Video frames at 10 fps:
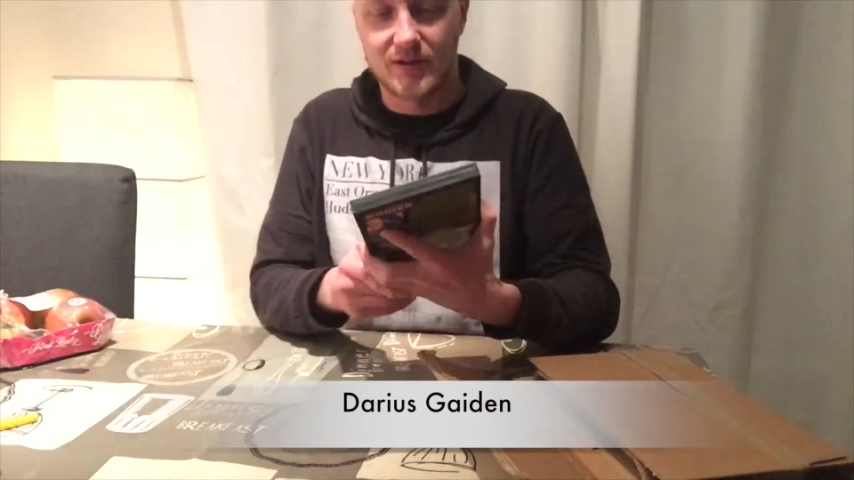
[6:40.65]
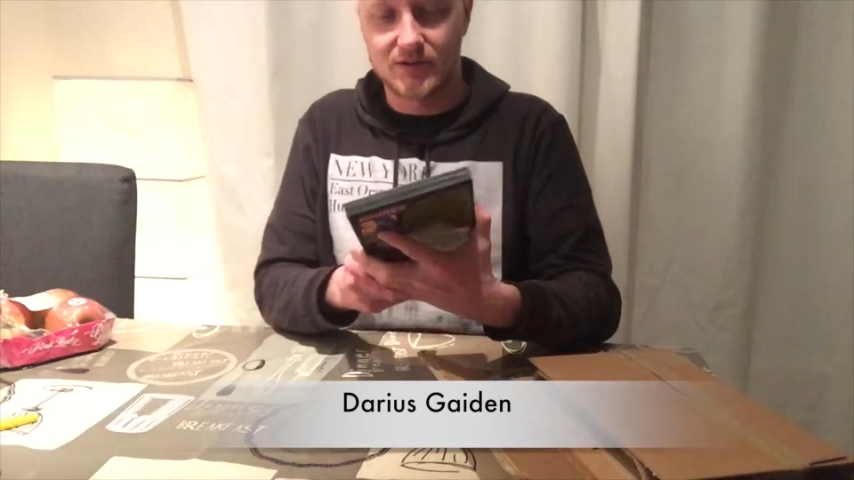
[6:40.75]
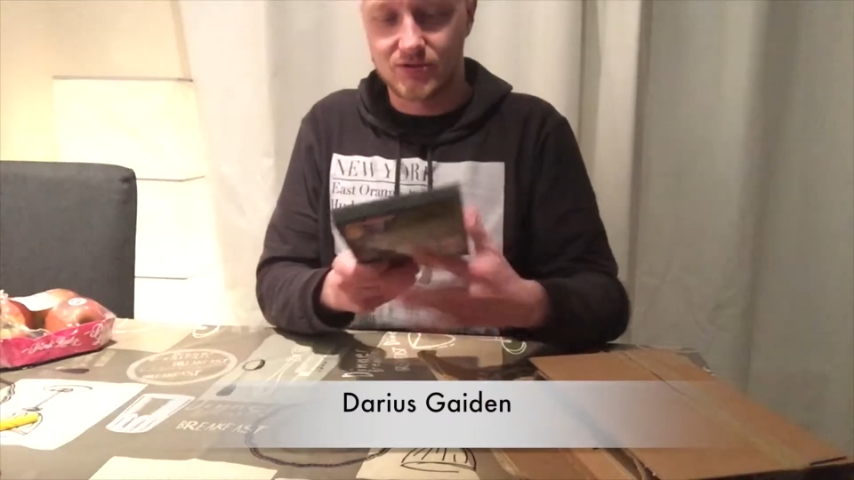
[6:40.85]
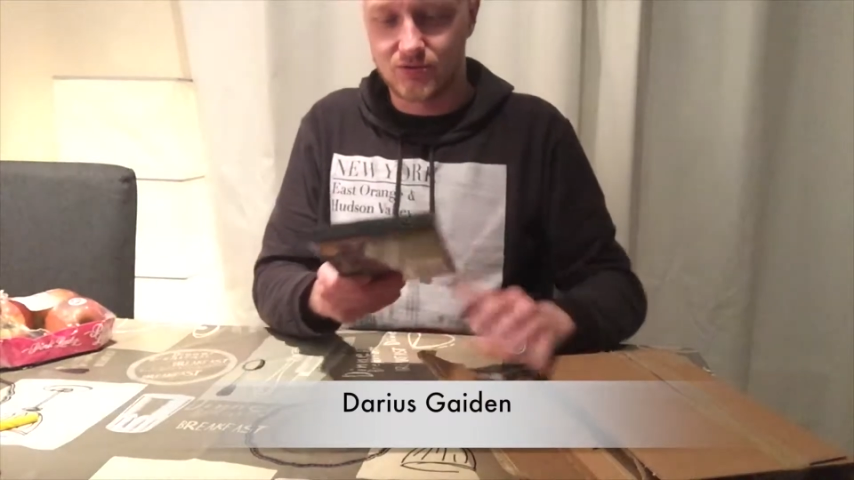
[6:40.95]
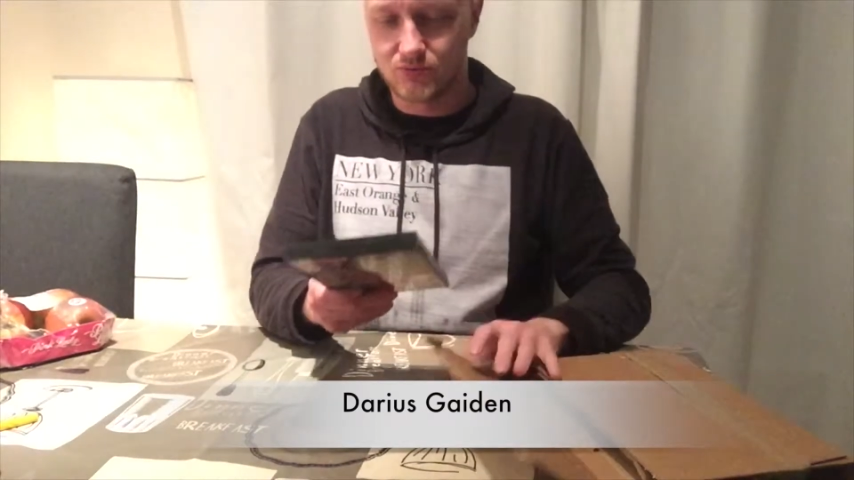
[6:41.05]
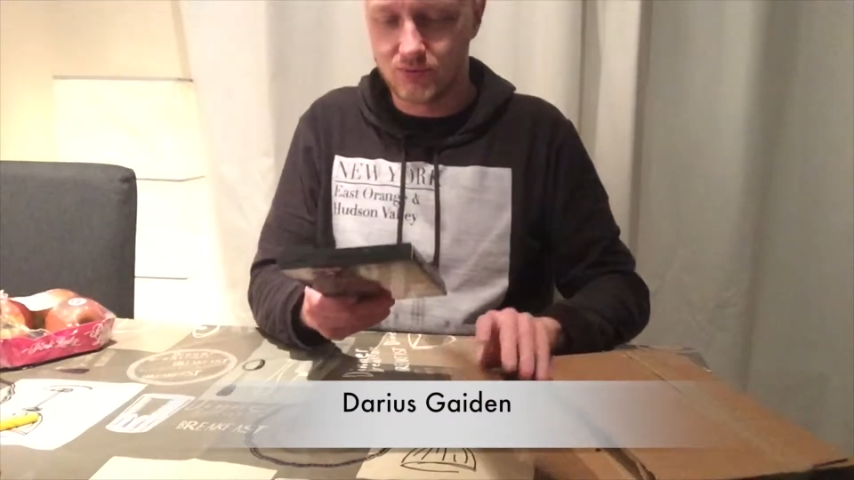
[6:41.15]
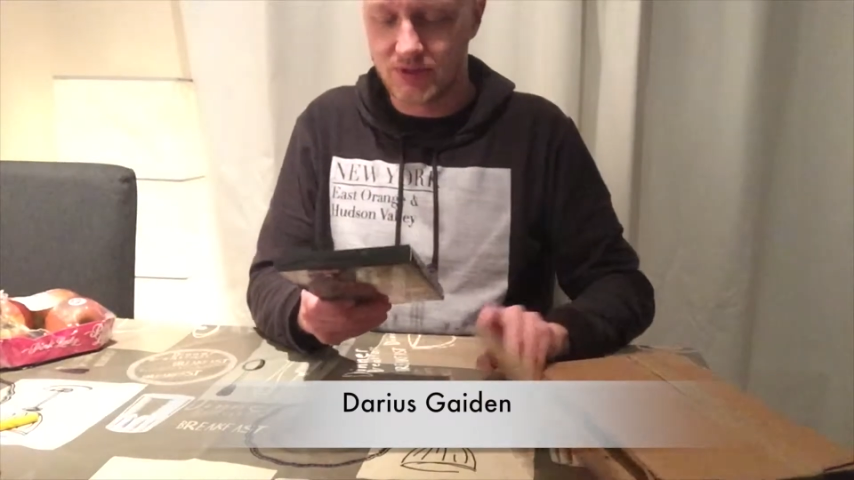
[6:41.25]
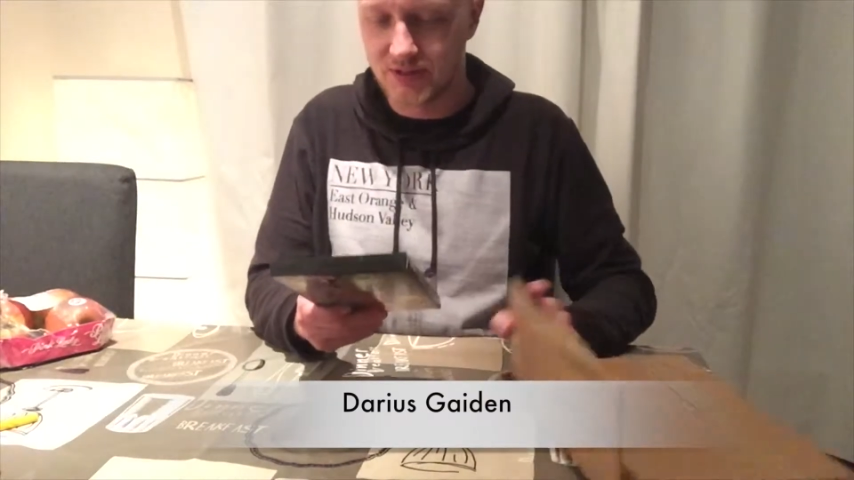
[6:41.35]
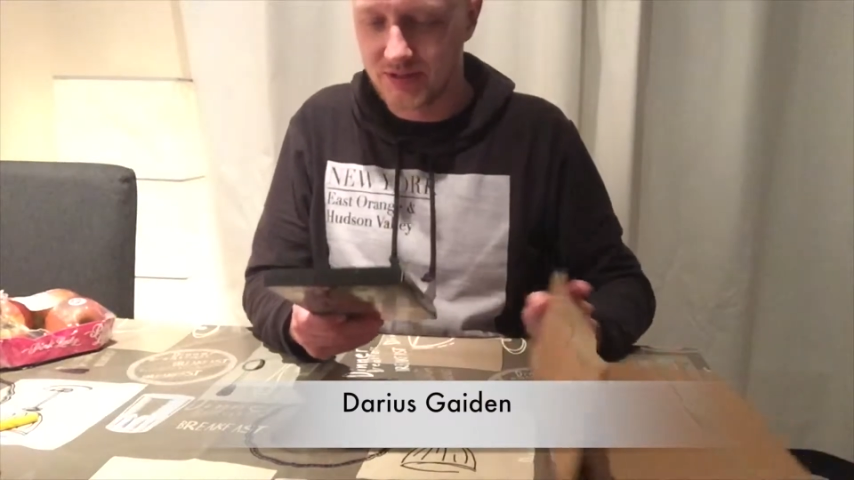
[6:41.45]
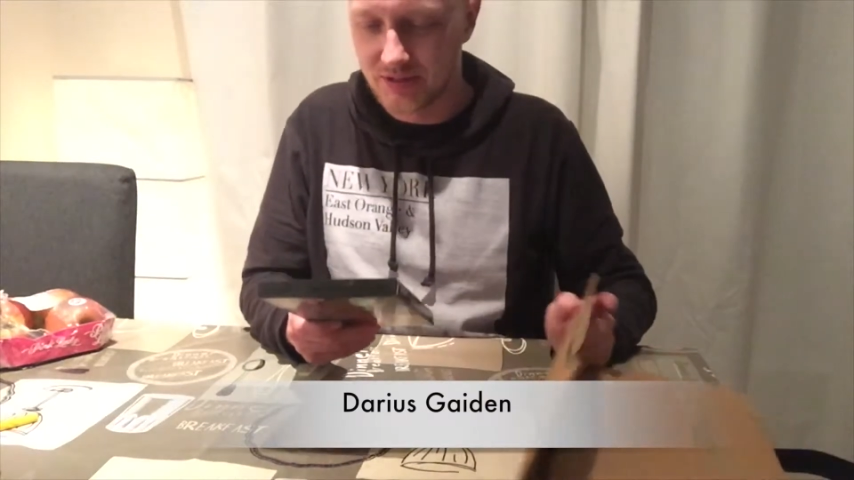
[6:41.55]
I don't know what
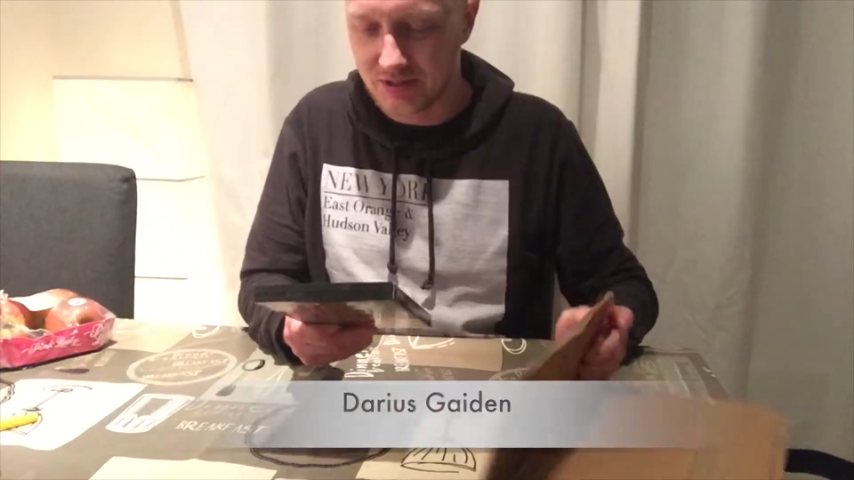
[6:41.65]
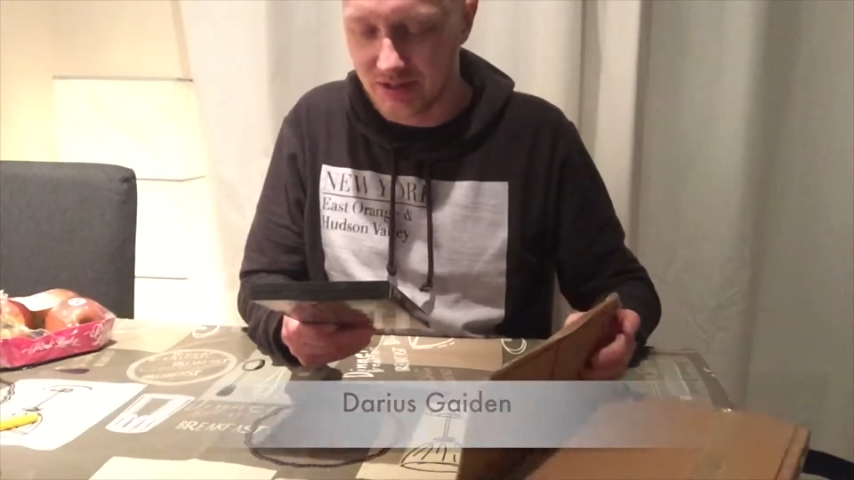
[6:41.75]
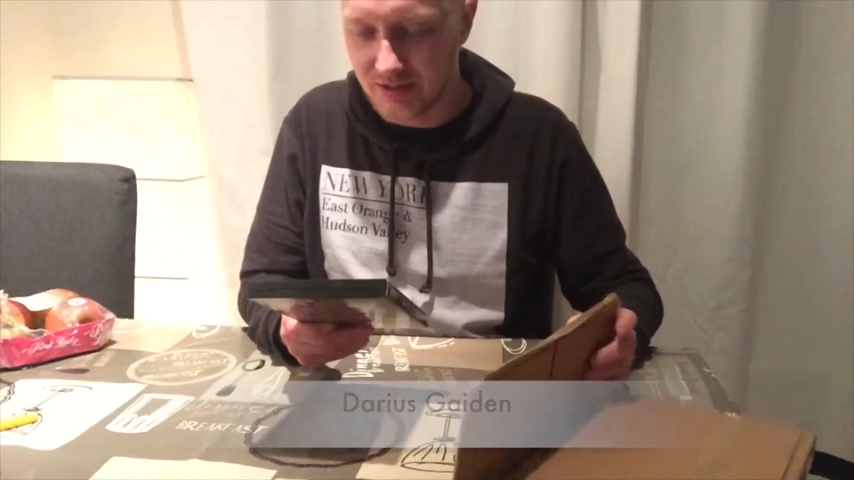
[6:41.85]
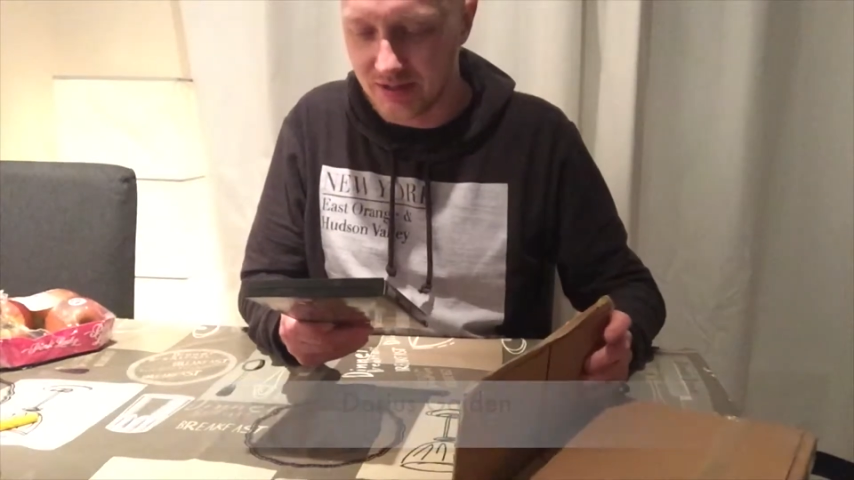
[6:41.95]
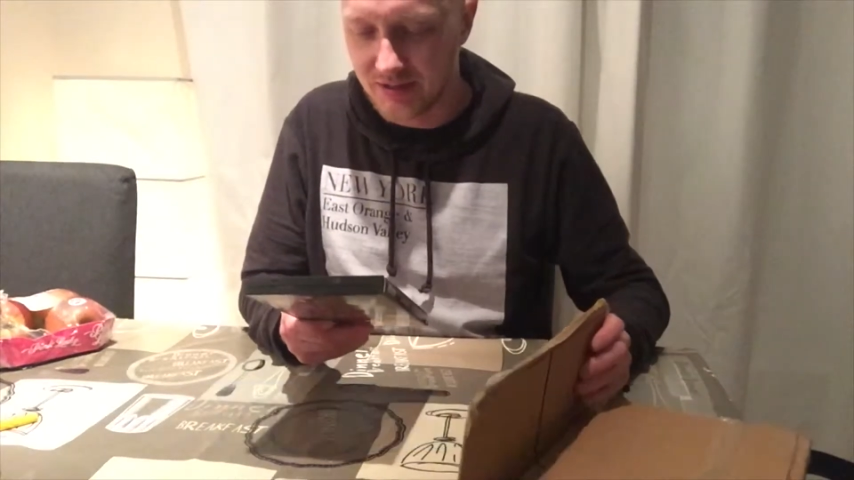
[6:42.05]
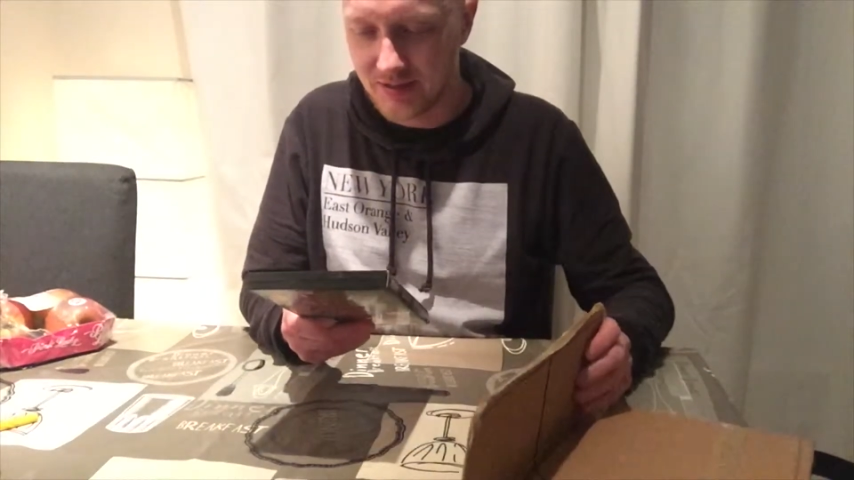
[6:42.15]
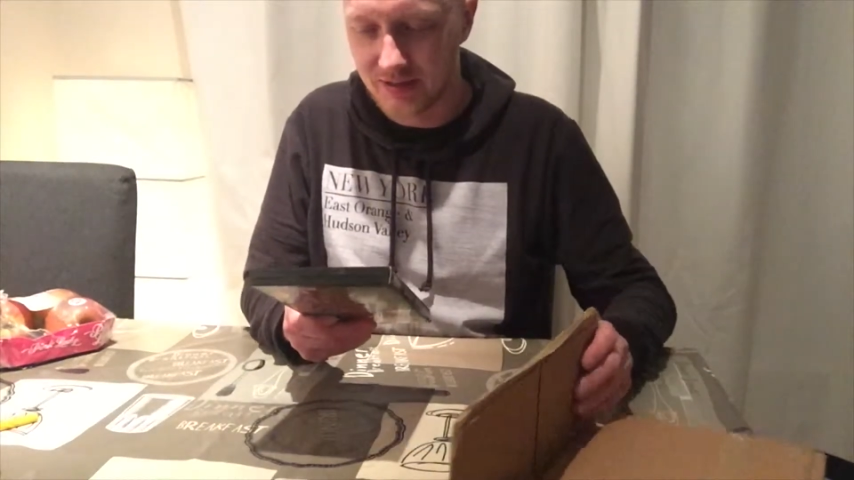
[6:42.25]
it is exactly.